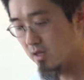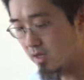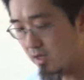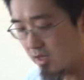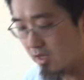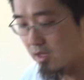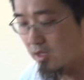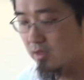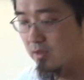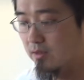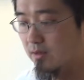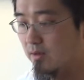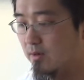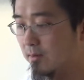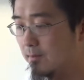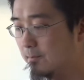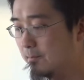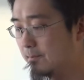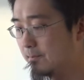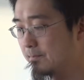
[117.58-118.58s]
and
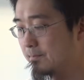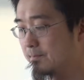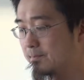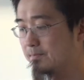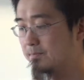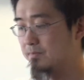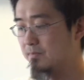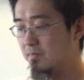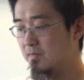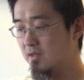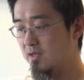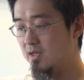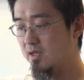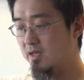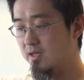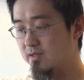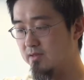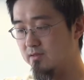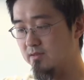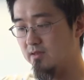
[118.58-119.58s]

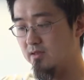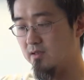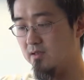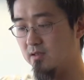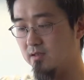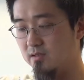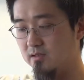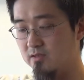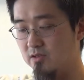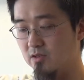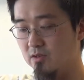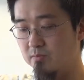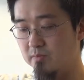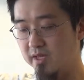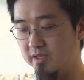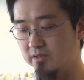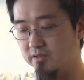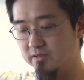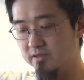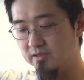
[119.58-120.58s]
has it's all
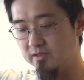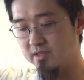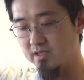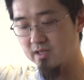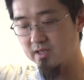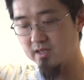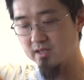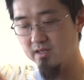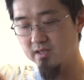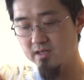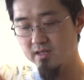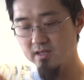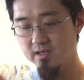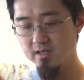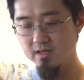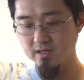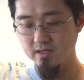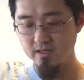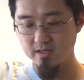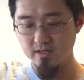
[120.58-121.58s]
metal design,
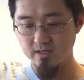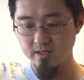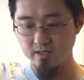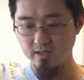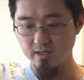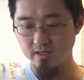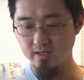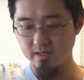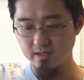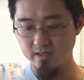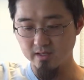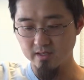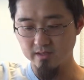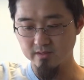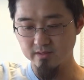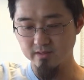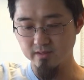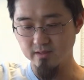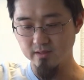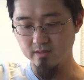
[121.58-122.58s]
and
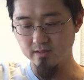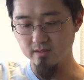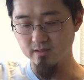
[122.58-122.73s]
has the